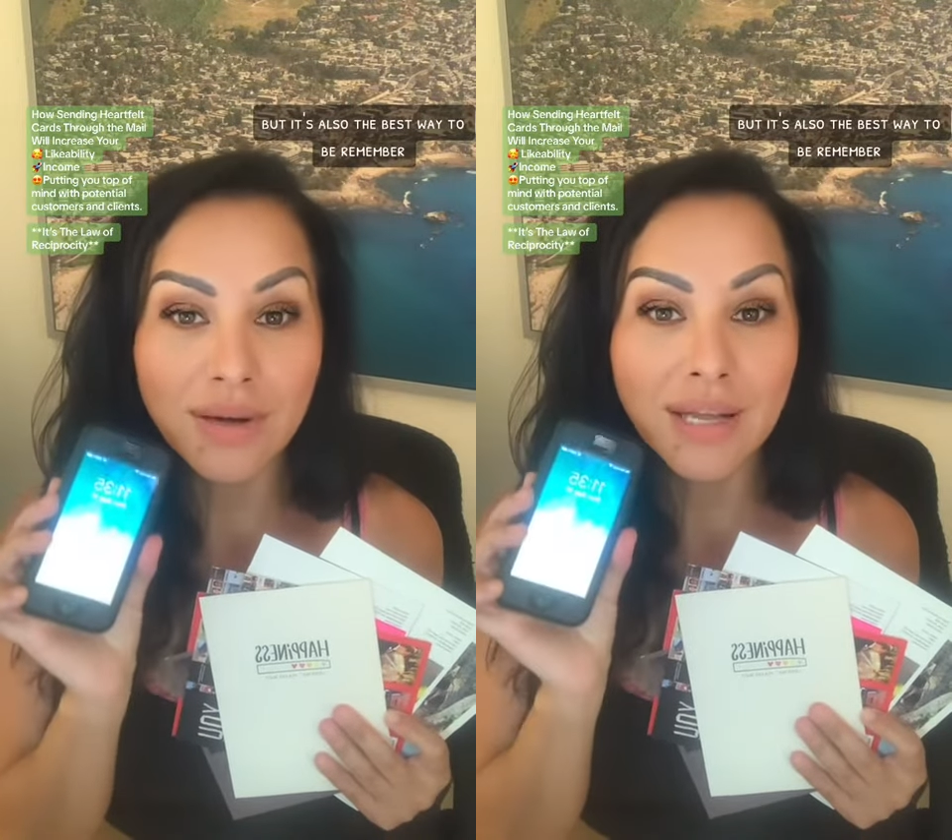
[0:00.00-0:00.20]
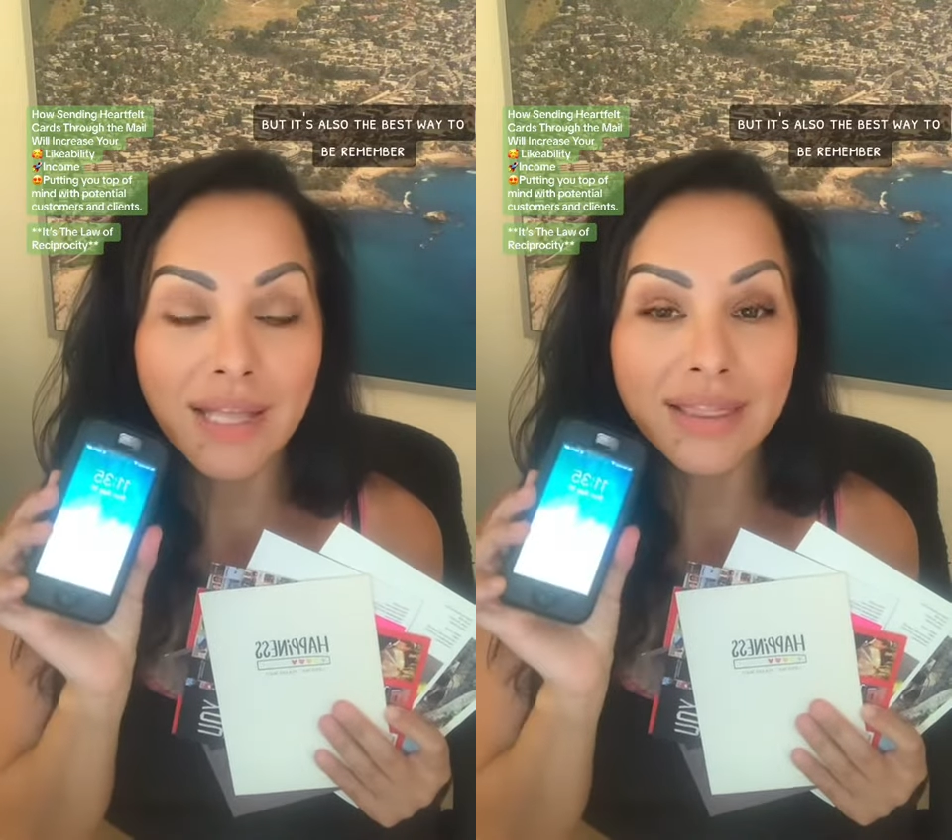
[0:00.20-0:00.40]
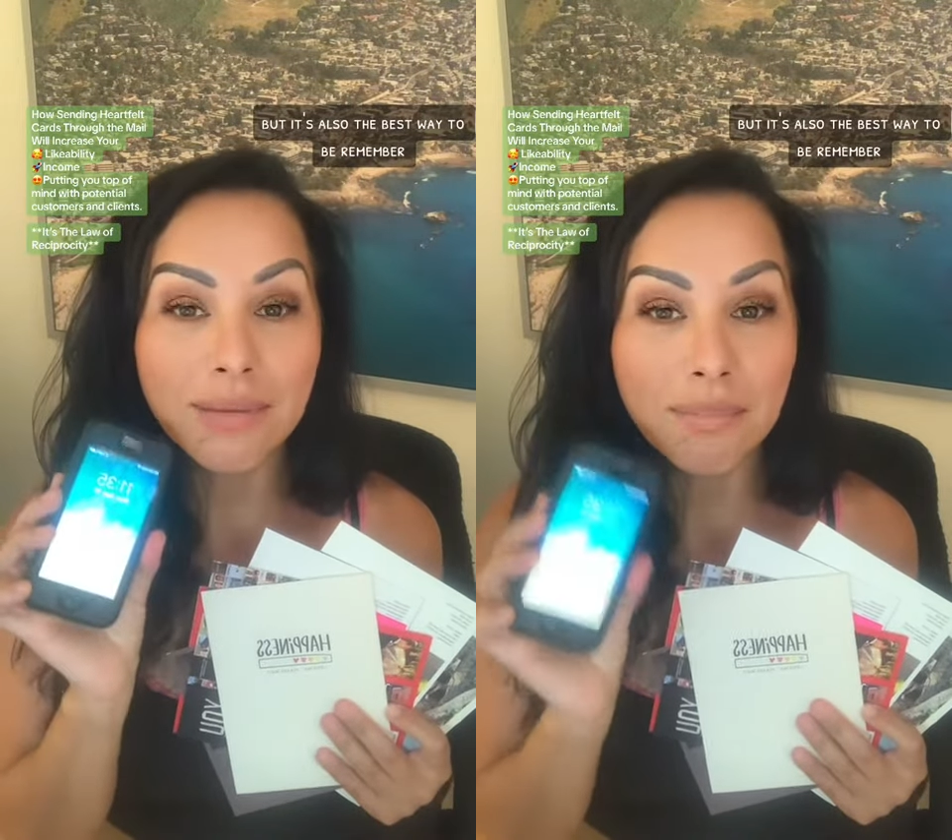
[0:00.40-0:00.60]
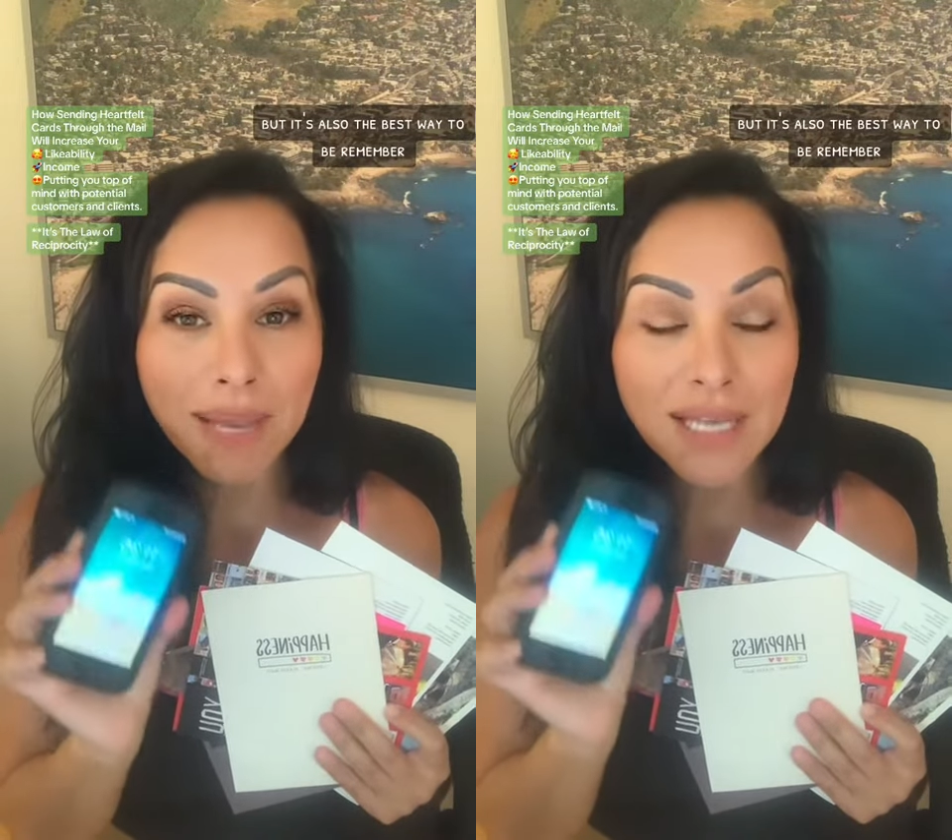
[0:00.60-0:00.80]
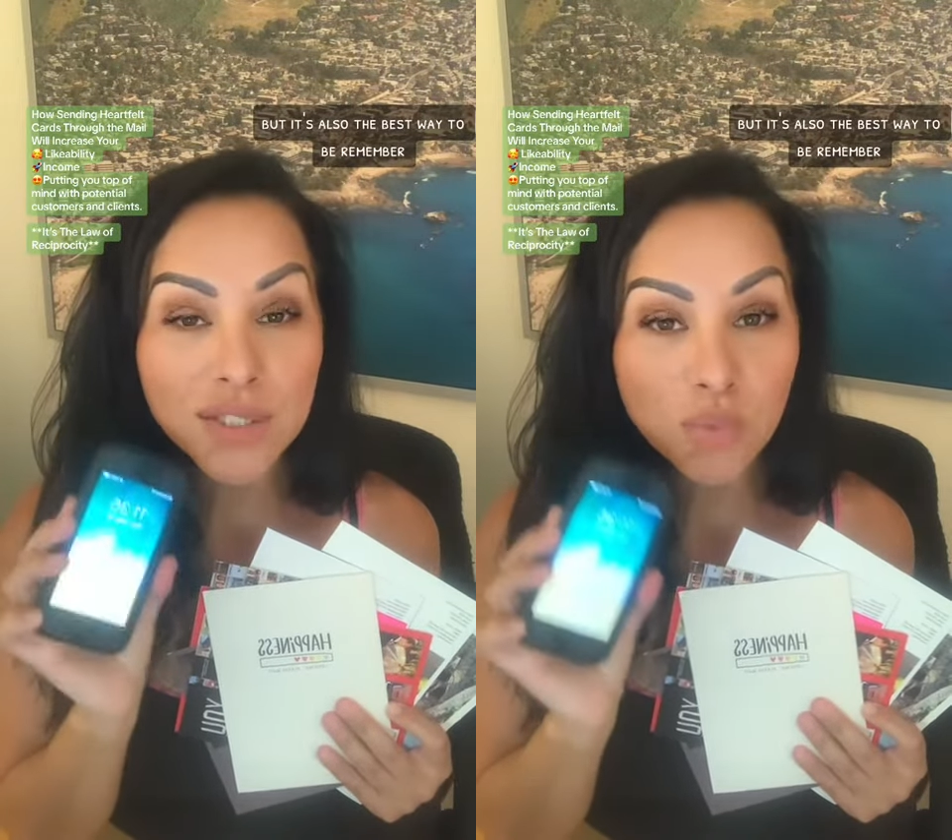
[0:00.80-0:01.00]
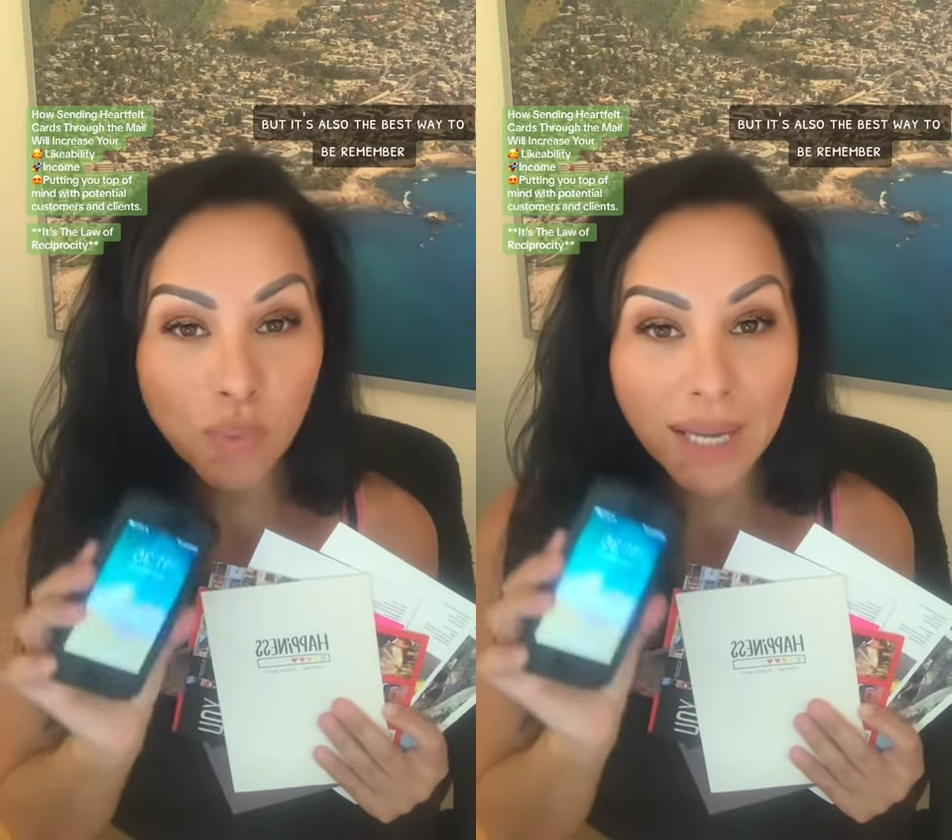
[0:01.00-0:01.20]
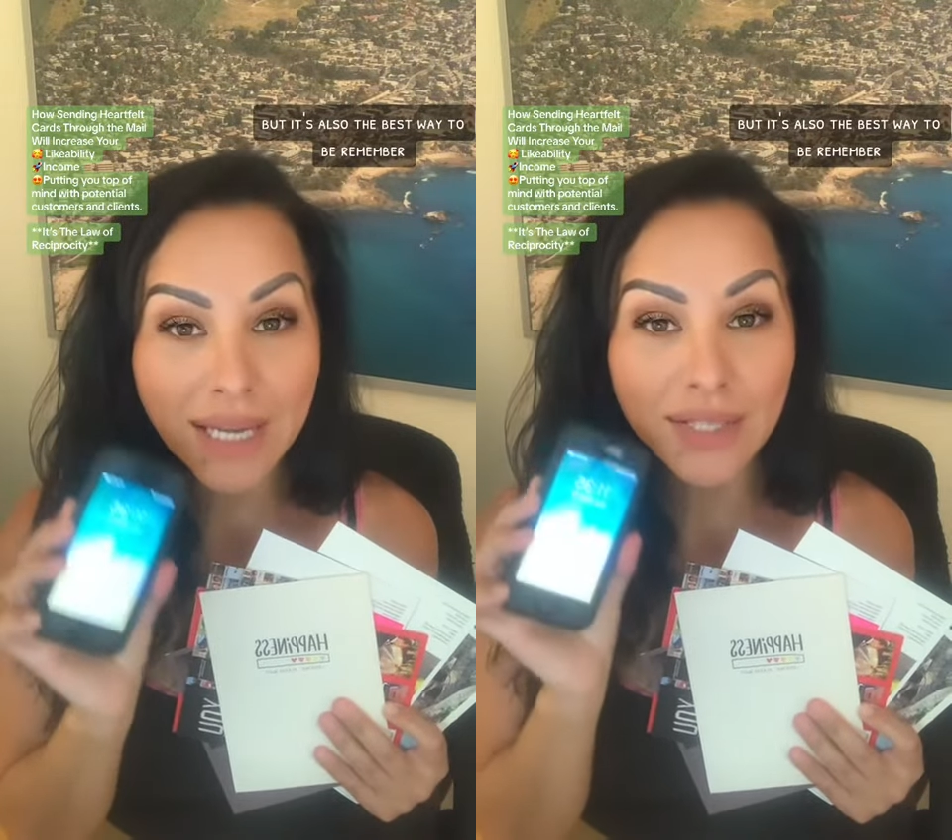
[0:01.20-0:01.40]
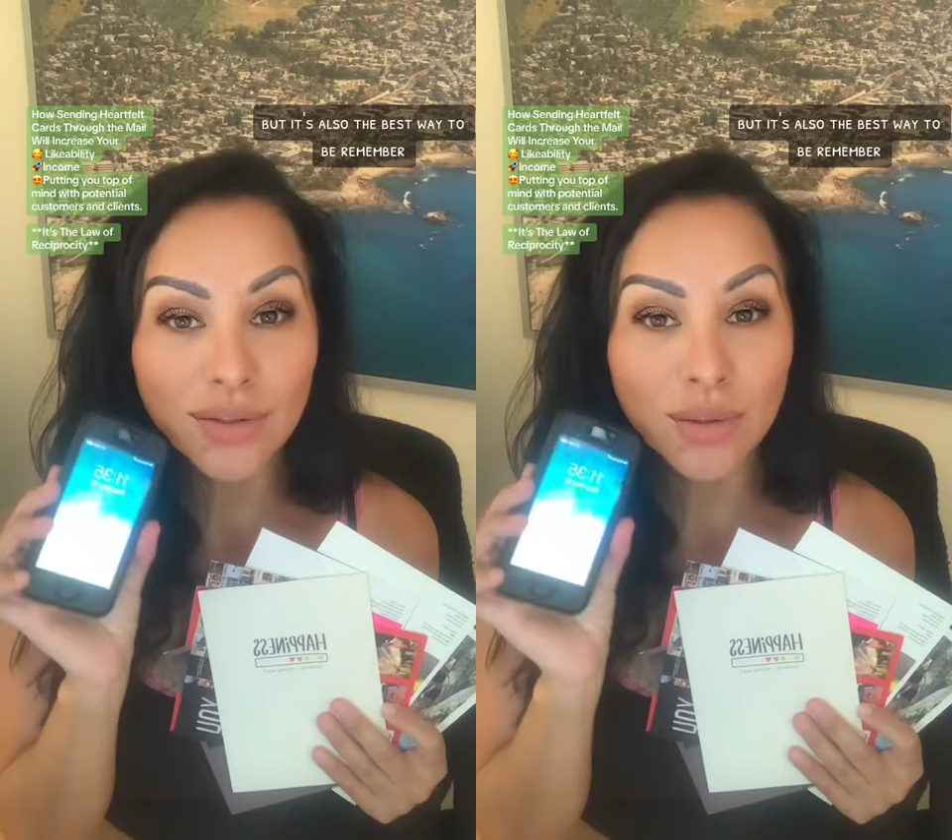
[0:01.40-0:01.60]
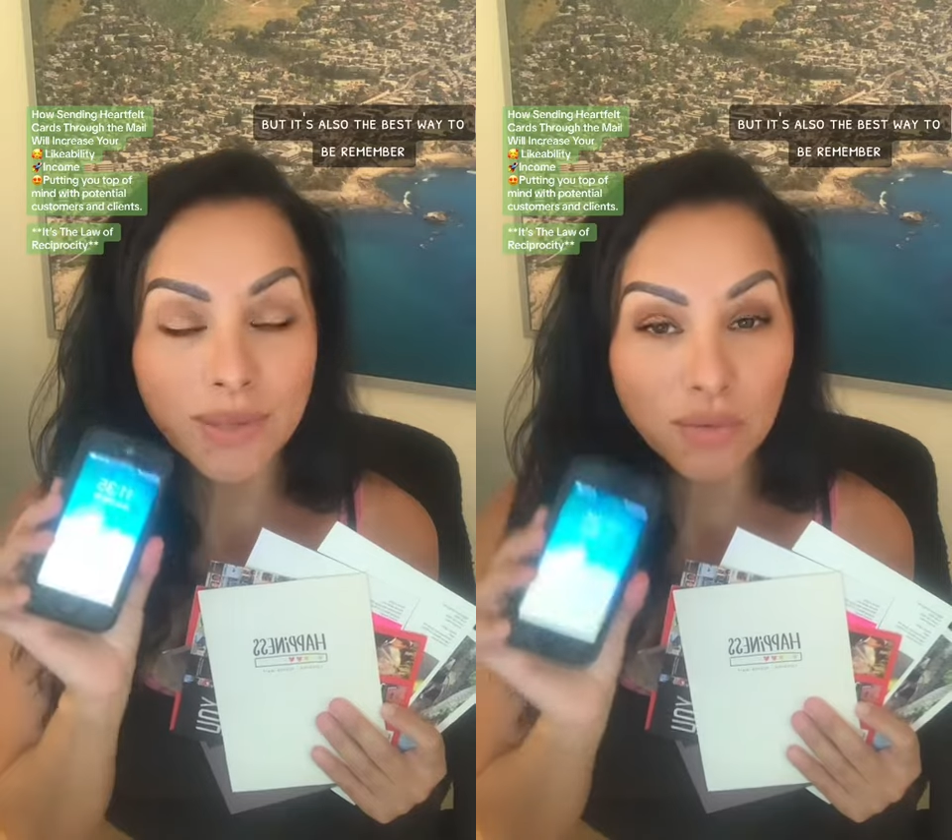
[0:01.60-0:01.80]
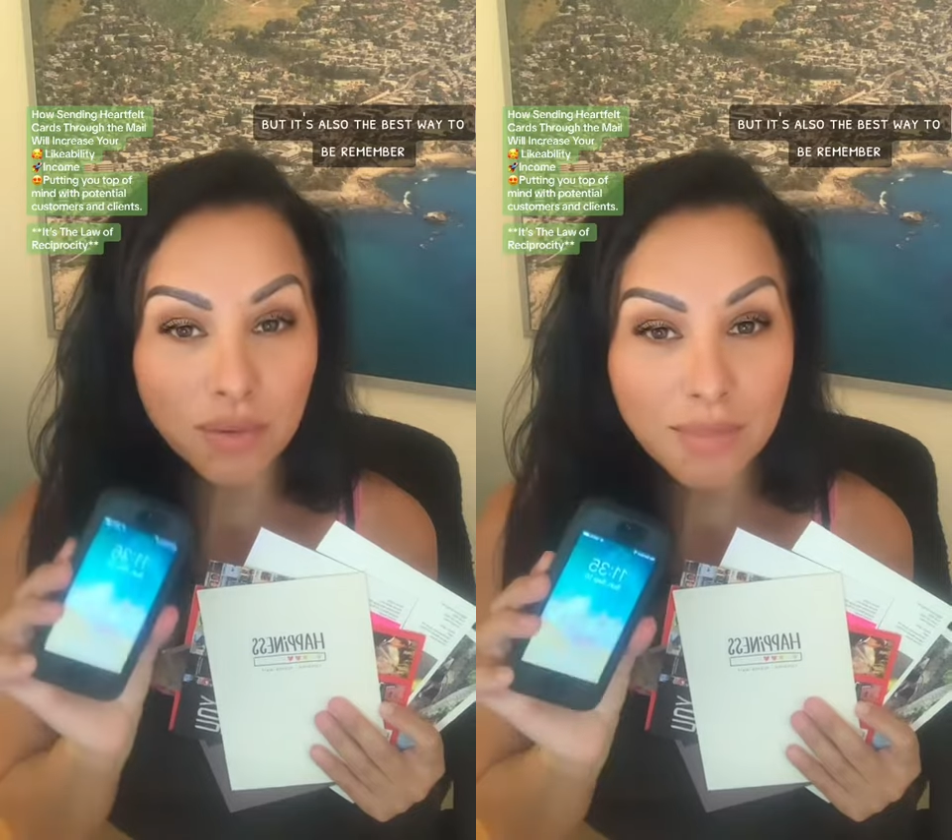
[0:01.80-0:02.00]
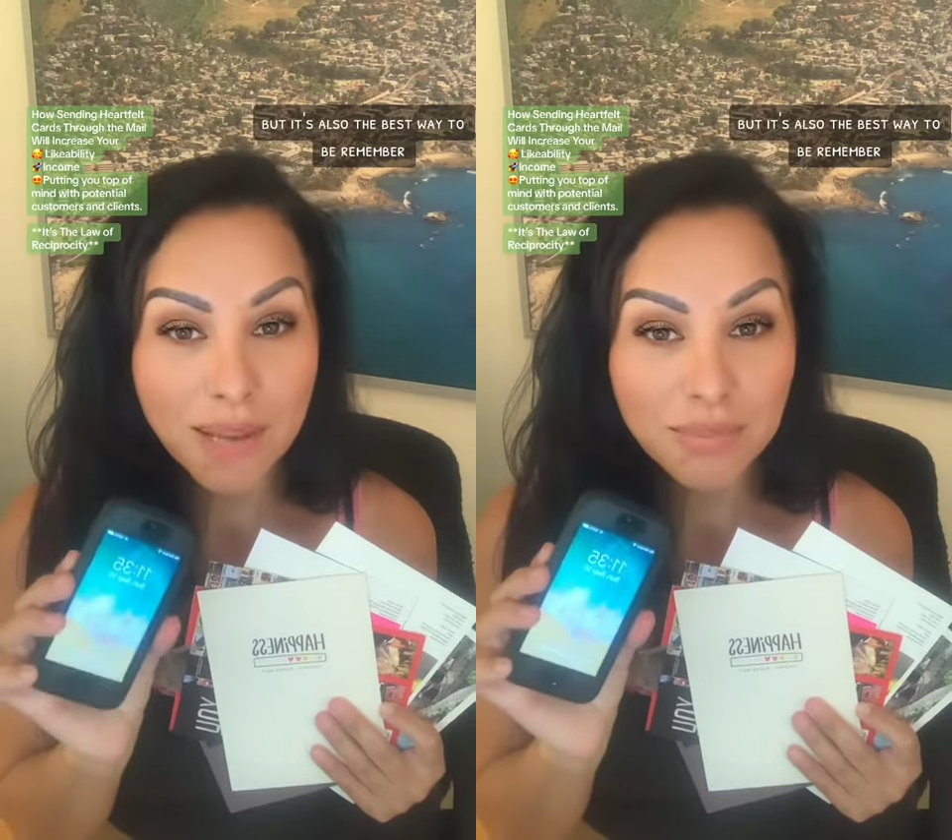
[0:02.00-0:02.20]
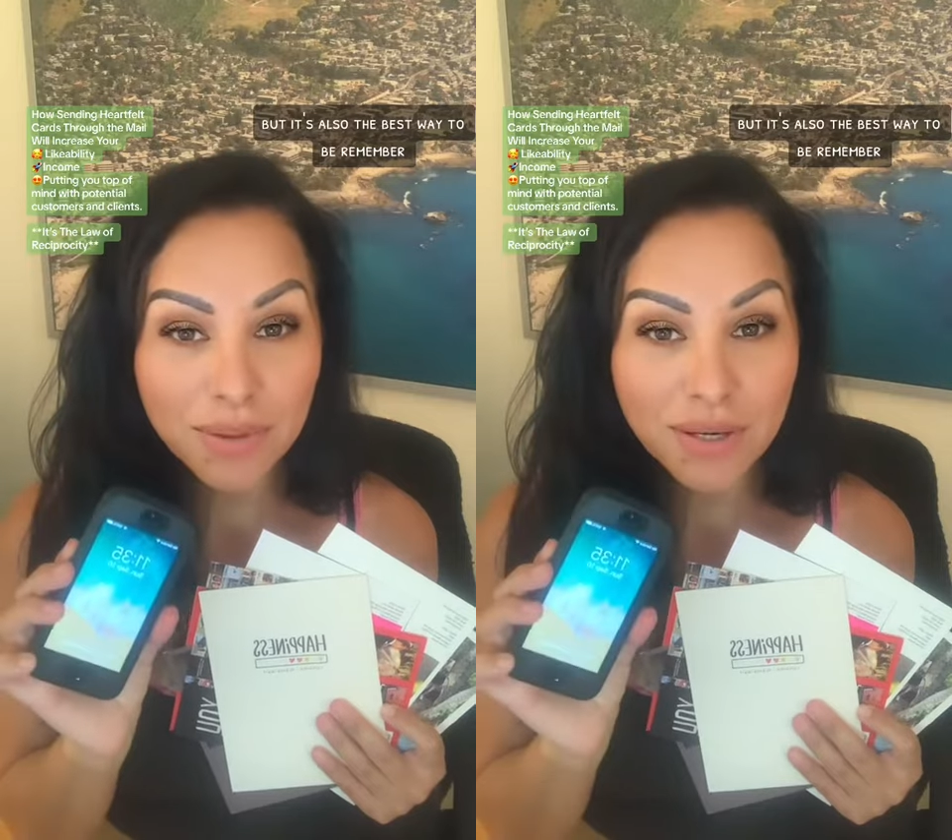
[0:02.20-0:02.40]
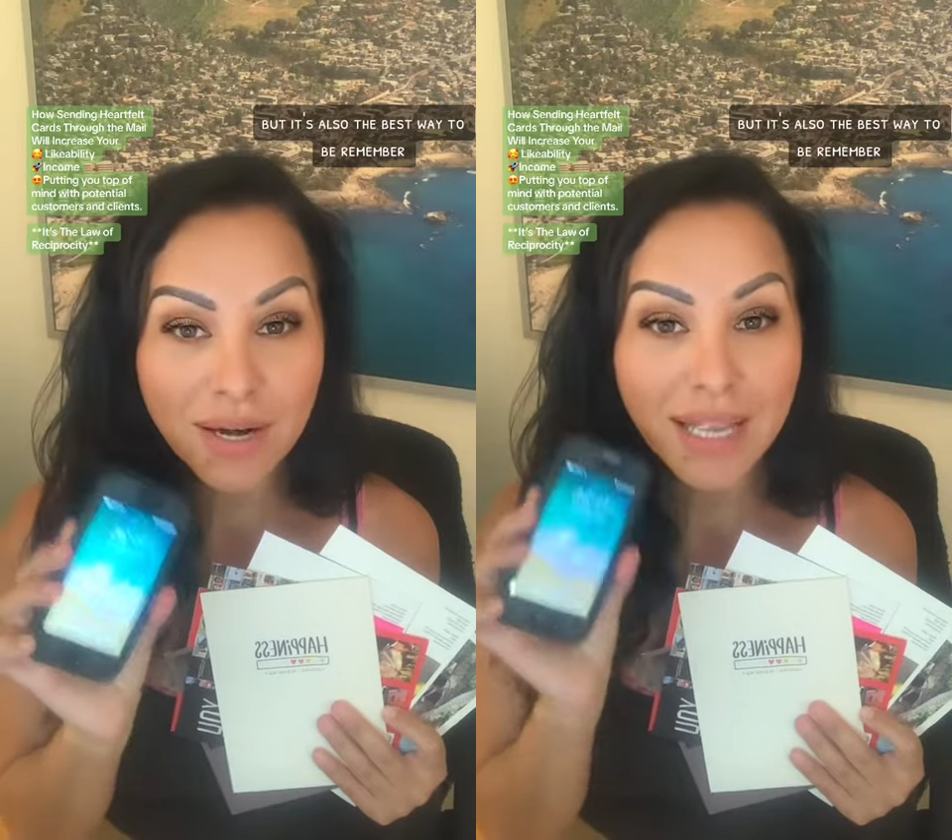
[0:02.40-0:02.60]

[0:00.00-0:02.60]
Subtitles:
the best way to be remembered